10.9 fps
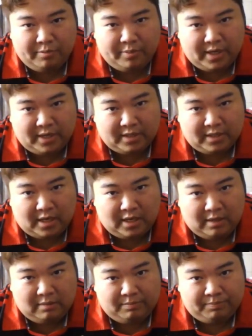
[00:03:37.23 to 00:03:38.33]
but
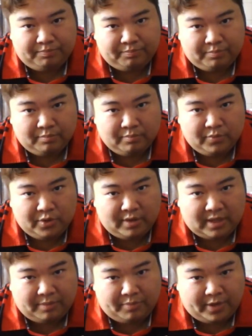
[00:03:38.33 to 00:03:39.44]
you get
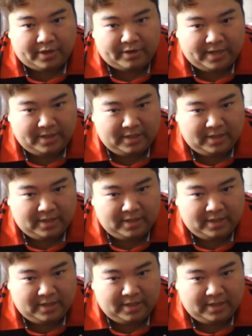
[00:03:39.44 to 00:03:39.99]
the point, right?